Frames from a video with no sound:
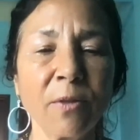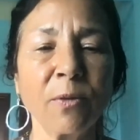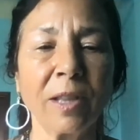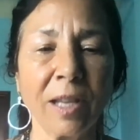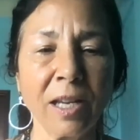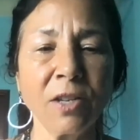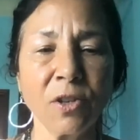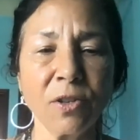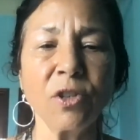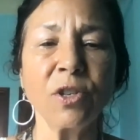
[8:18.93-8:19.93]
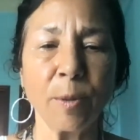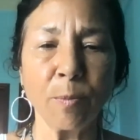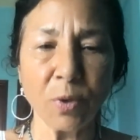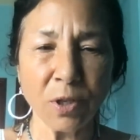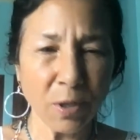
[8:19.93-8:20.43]
in
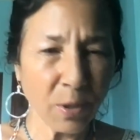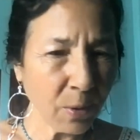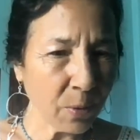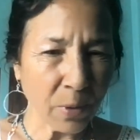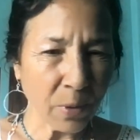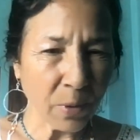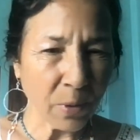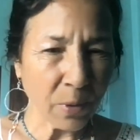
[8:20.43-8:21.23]
relationship to